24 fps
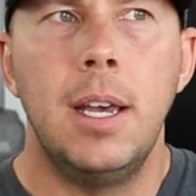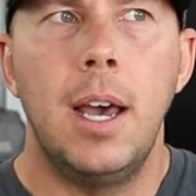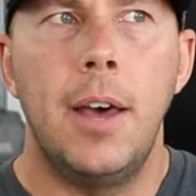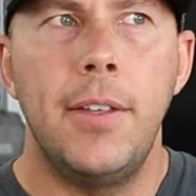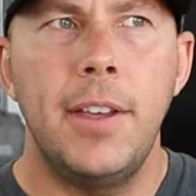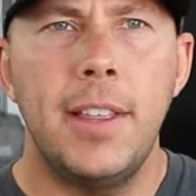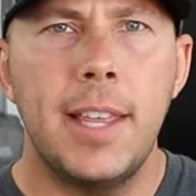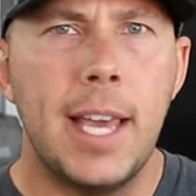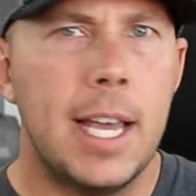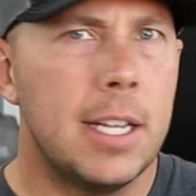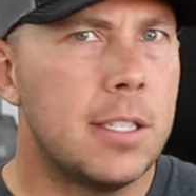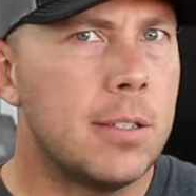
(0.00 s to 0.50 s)
I
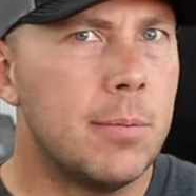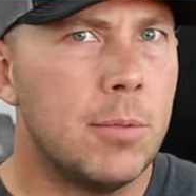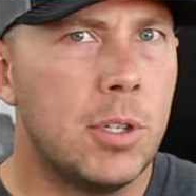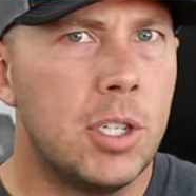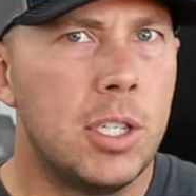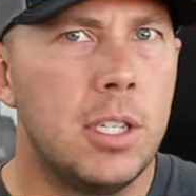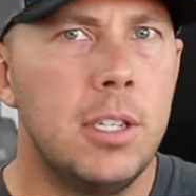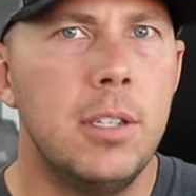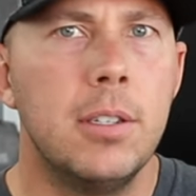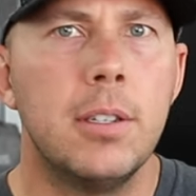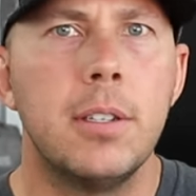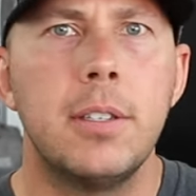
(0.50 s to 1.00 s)
think they had some
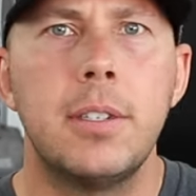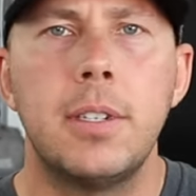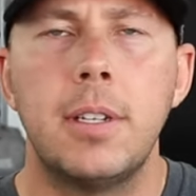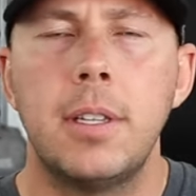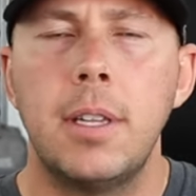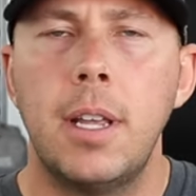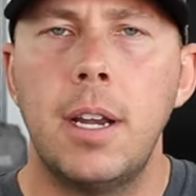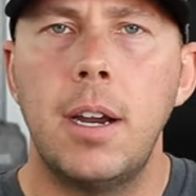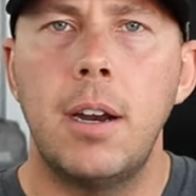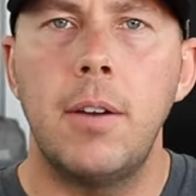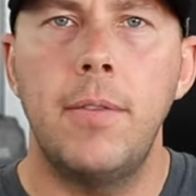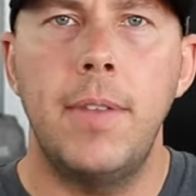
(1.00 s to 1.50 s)
shields in
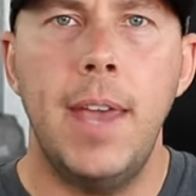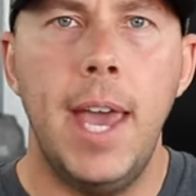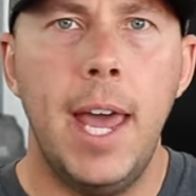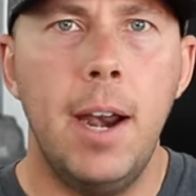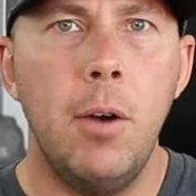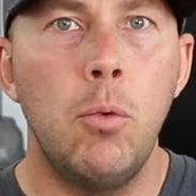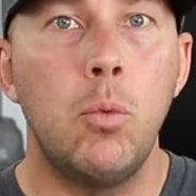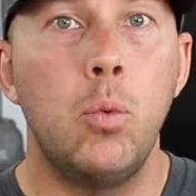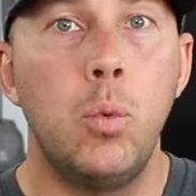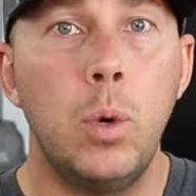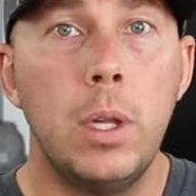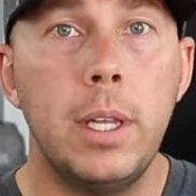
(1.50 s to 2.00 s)
there. They had
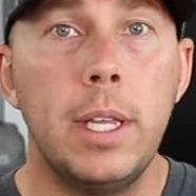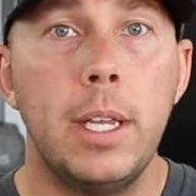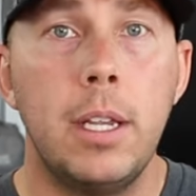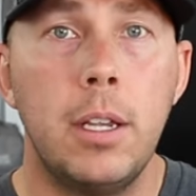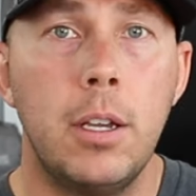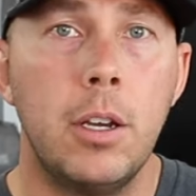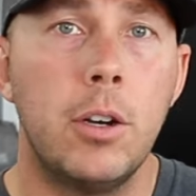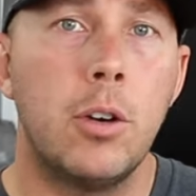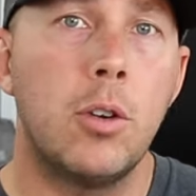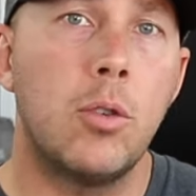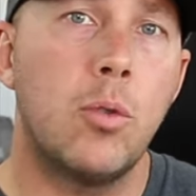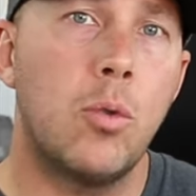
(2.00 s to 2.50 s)
a really
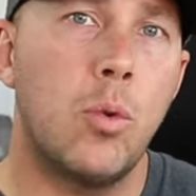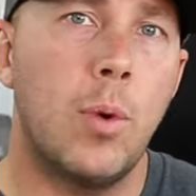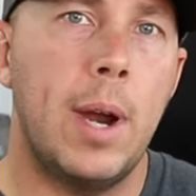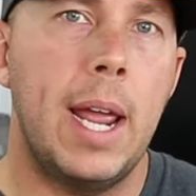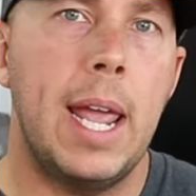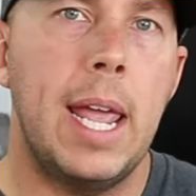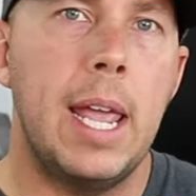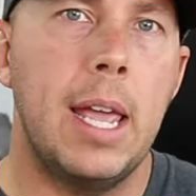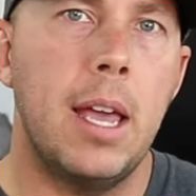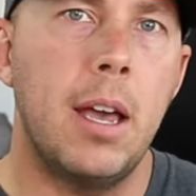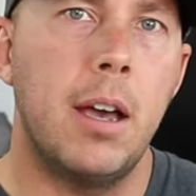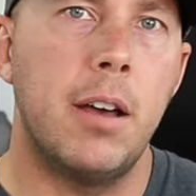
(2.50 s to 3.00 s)
good
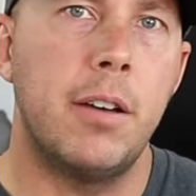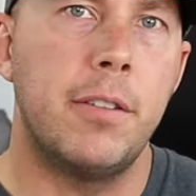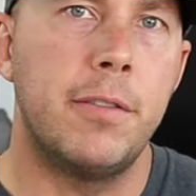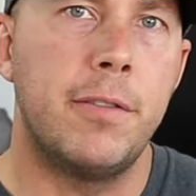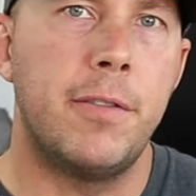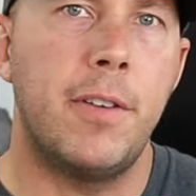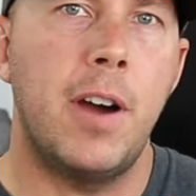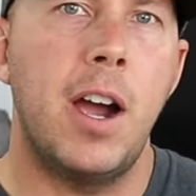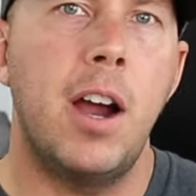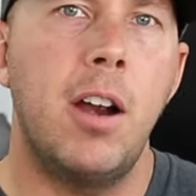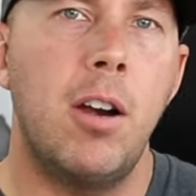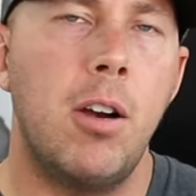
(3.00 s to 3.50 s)
array of
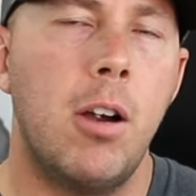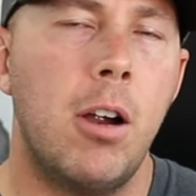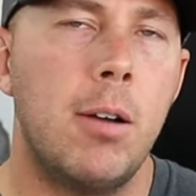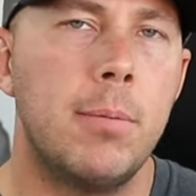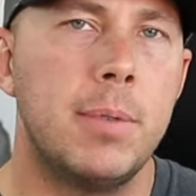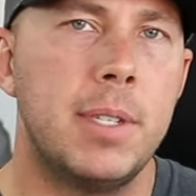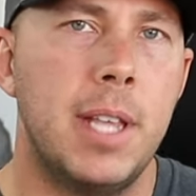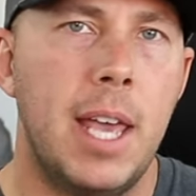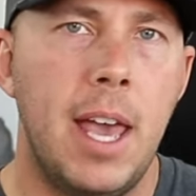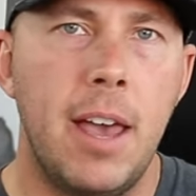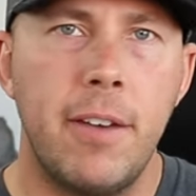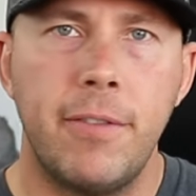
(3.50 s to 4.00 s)

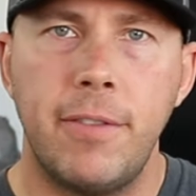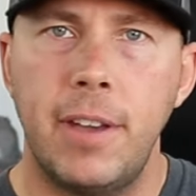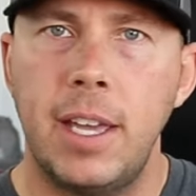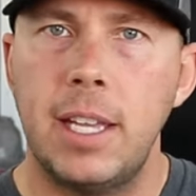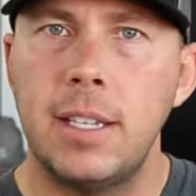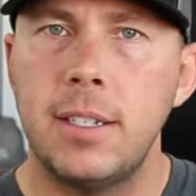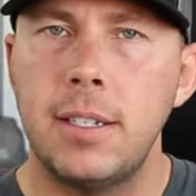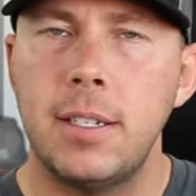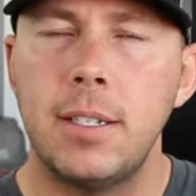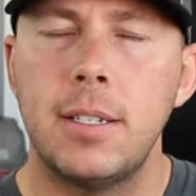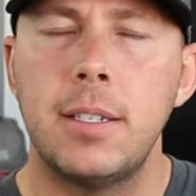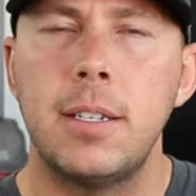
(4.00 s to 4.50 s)
firearms, the
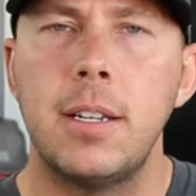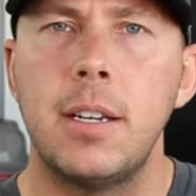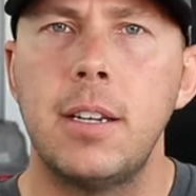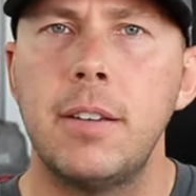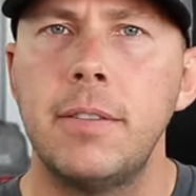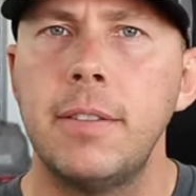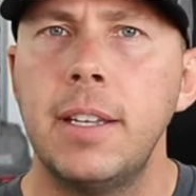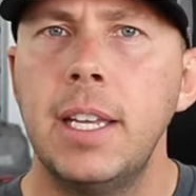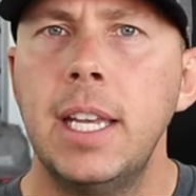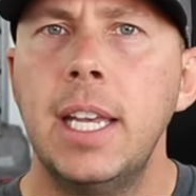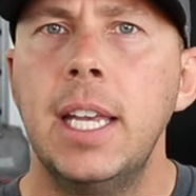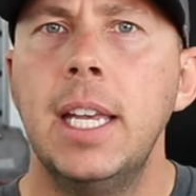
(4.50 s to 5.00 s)
FNs and
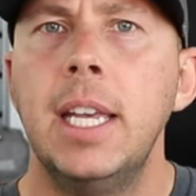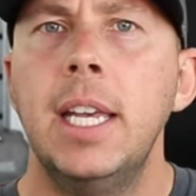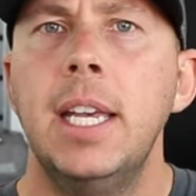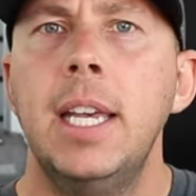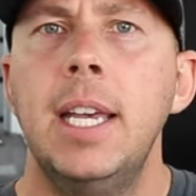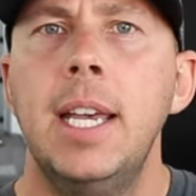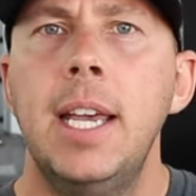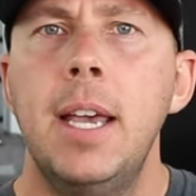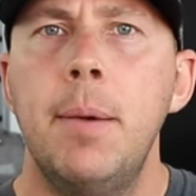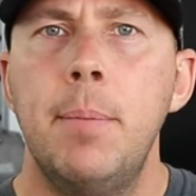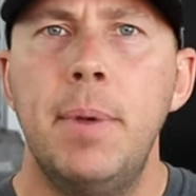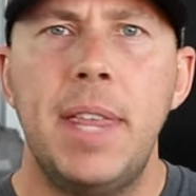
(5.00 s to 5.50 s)
stuff,
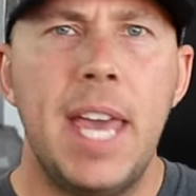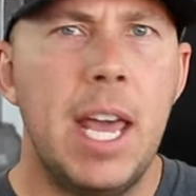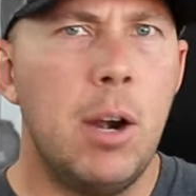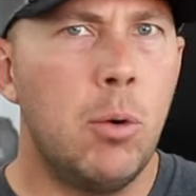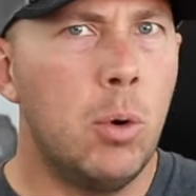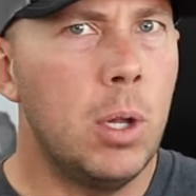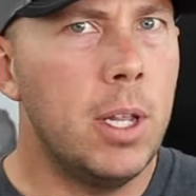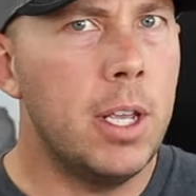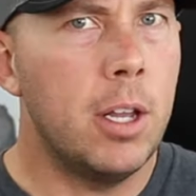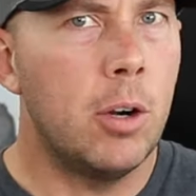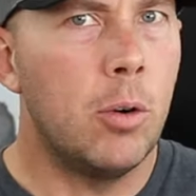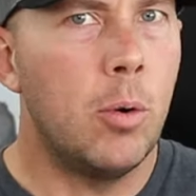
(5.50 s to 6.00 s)
but they had a
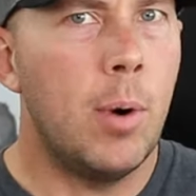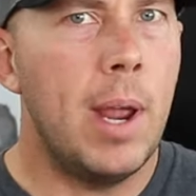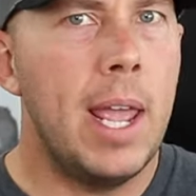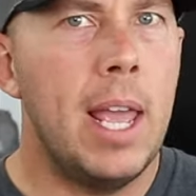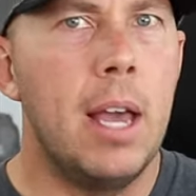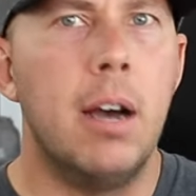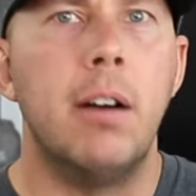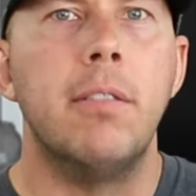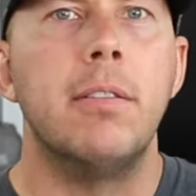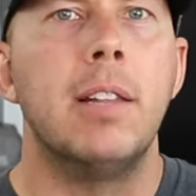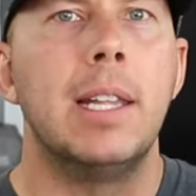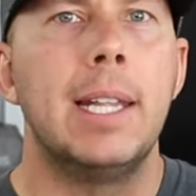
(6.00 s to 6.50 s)
really good array
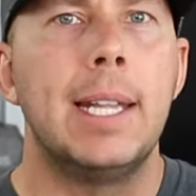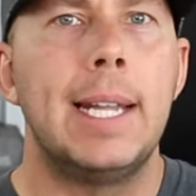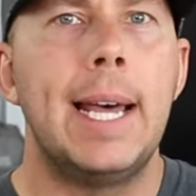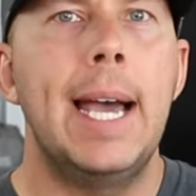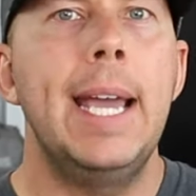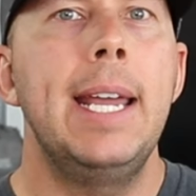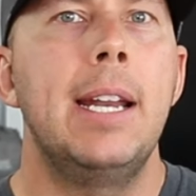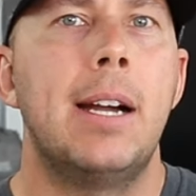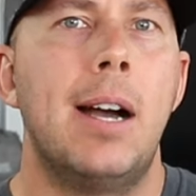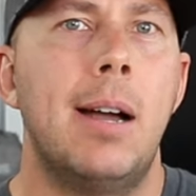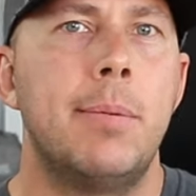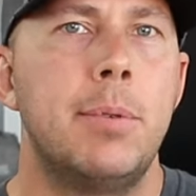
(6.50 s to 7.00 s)
of
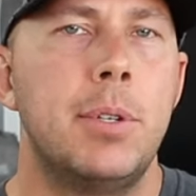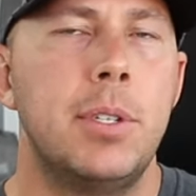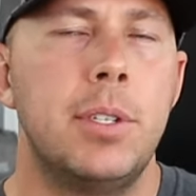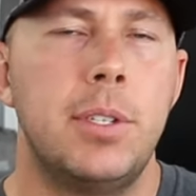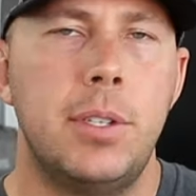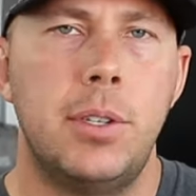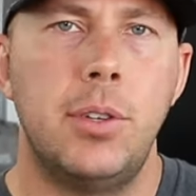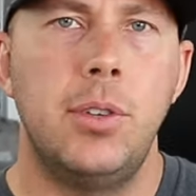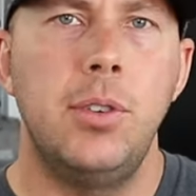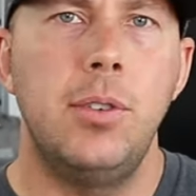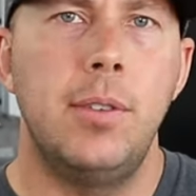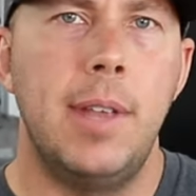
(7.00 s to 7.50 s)
light
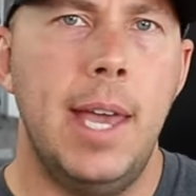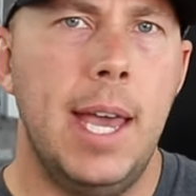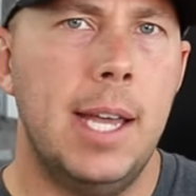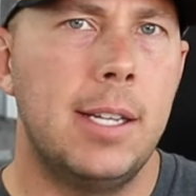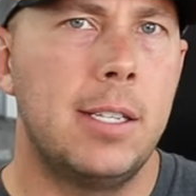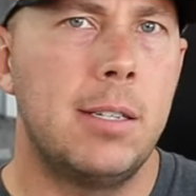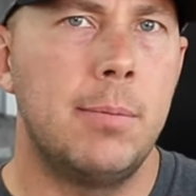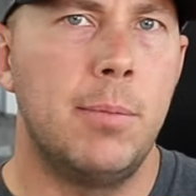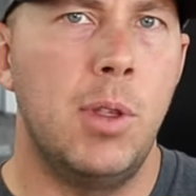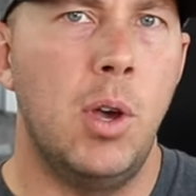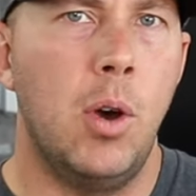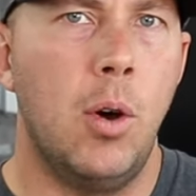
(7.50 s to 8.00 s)
options too. They had
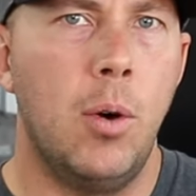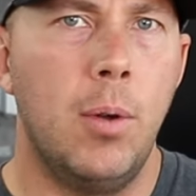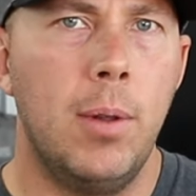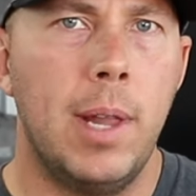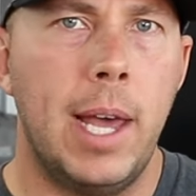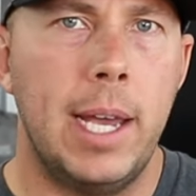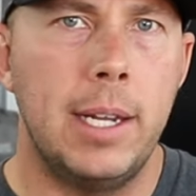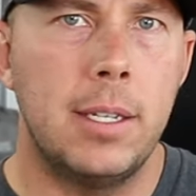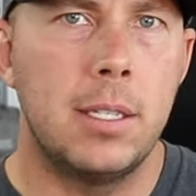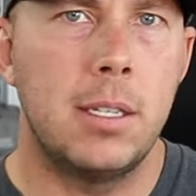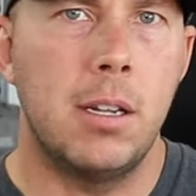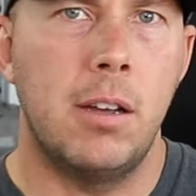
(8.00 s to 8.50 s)
some of the
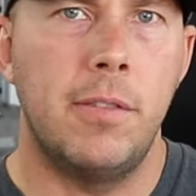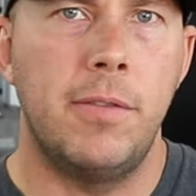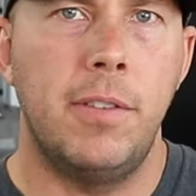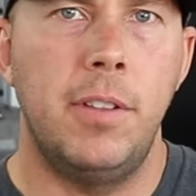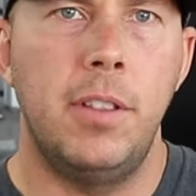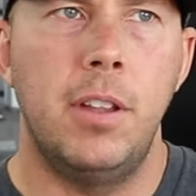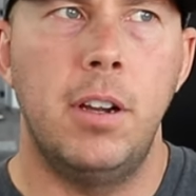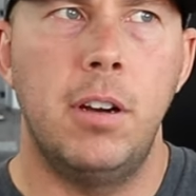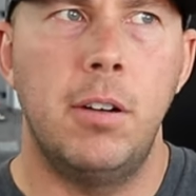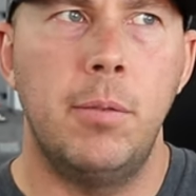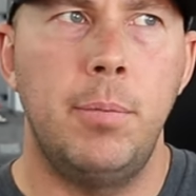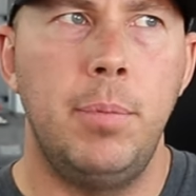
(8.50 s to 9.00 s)
Olight stuff
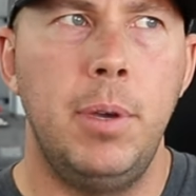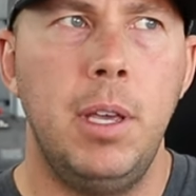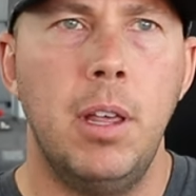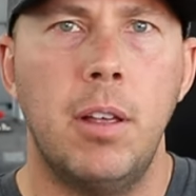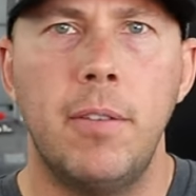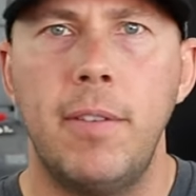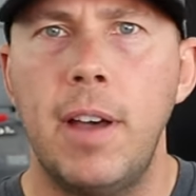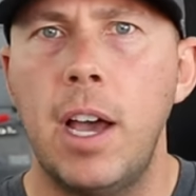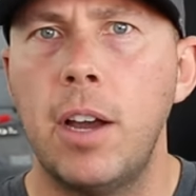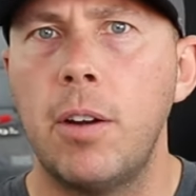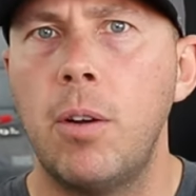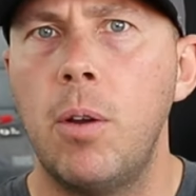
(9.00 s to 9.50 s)
in there,
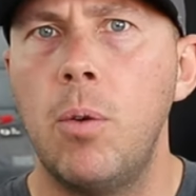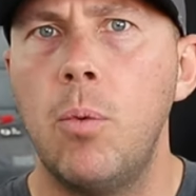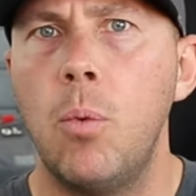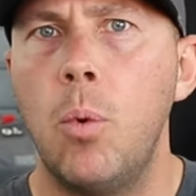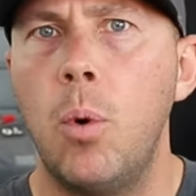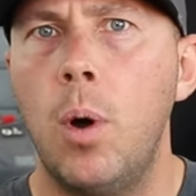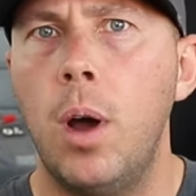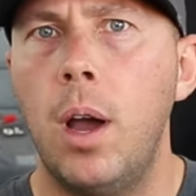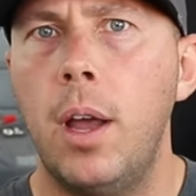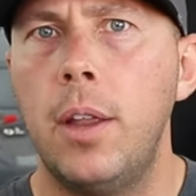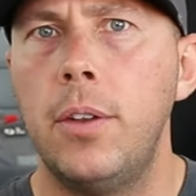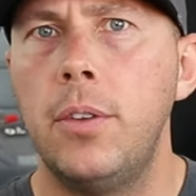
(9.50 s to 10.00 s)
PL Valkyrie
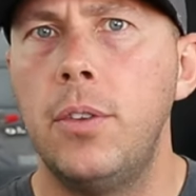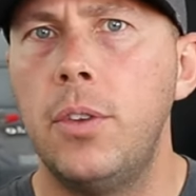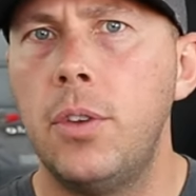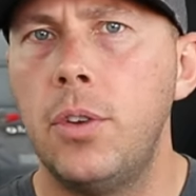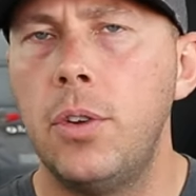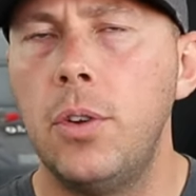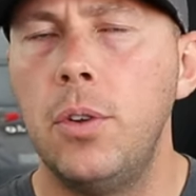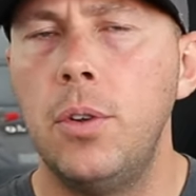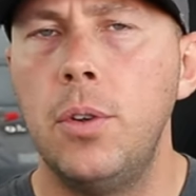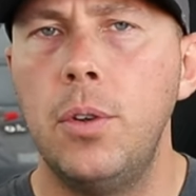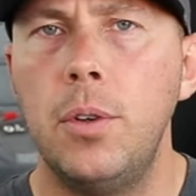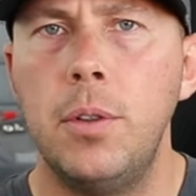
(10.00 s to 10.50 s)
1,
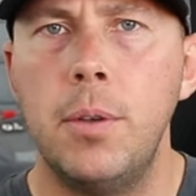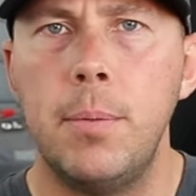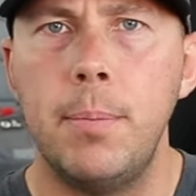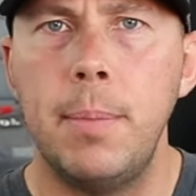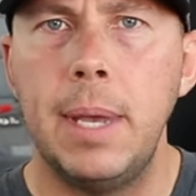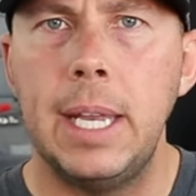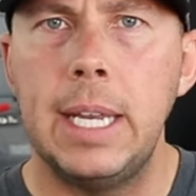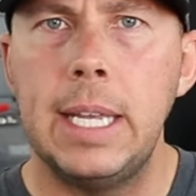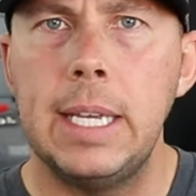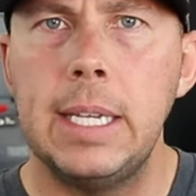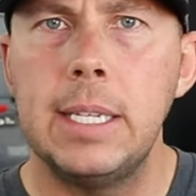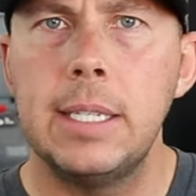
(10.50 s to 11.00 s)
2, the
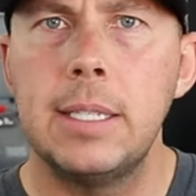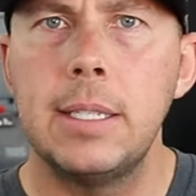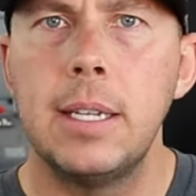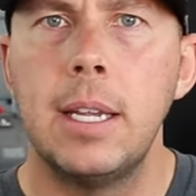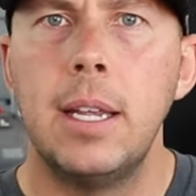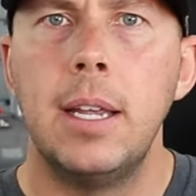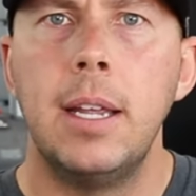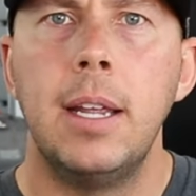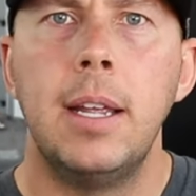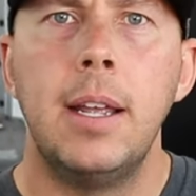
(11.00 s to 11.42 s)
minis.